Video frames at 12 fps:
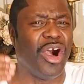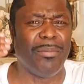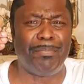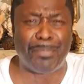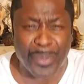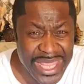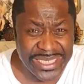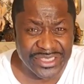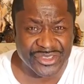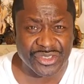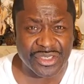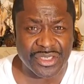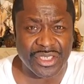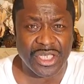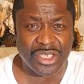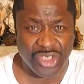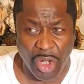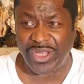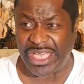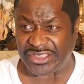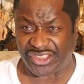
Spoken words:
of bricks. Doesn't that